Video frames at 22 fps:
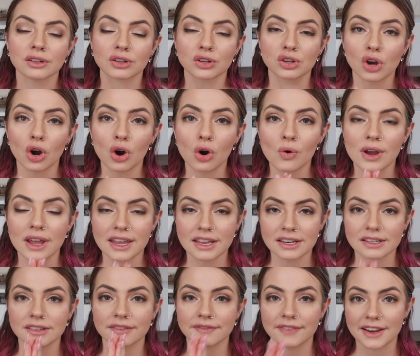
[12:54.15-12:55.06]
go
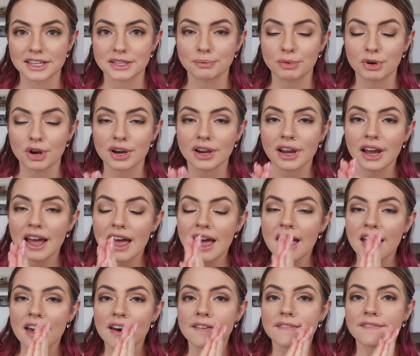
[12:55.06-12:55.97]
into Facebook,
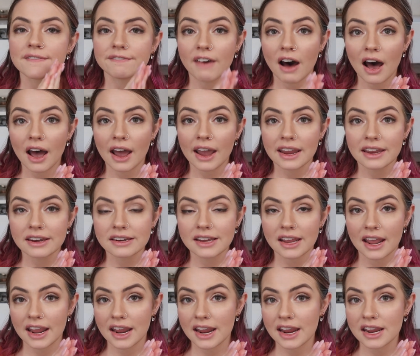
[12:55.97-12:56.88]
find
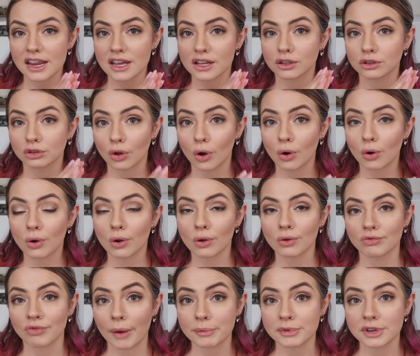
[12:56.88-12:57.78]
a
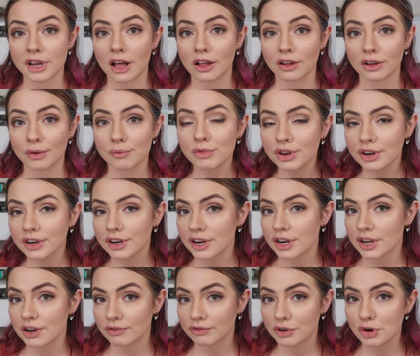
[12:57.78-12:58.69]
local reptile
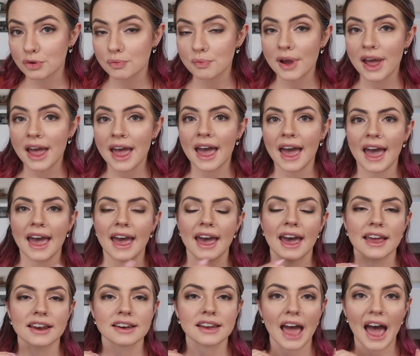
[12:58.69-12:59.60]
community group
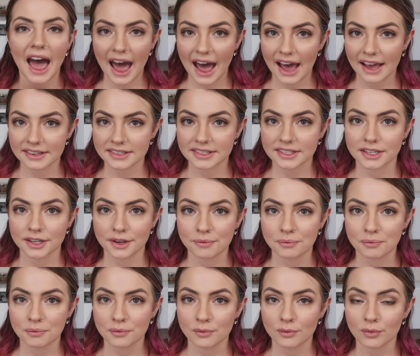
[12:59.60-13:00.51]
and ask.
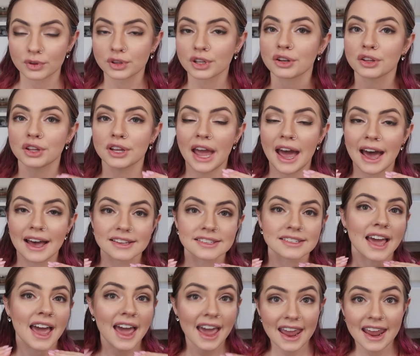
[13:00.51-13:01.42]
Literally
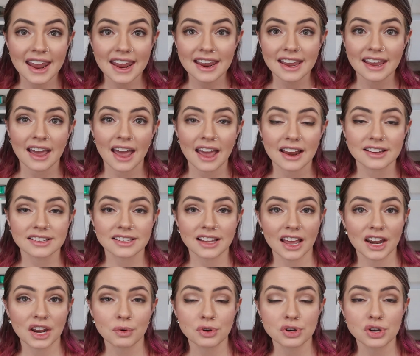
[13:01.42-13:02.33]
ask, hey, does
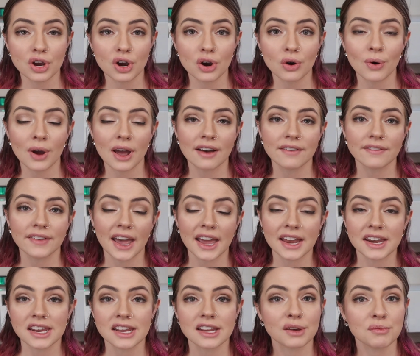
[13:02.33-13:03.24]
anyone know of
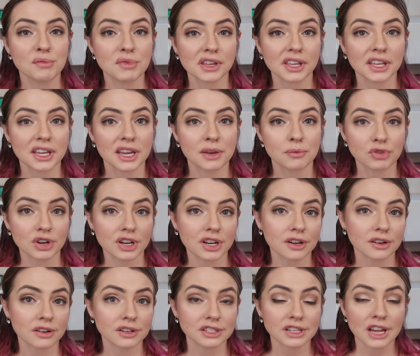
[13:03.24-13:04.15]
any chameleon
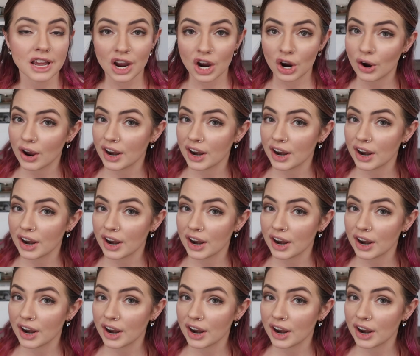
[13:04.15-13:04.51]
breeders or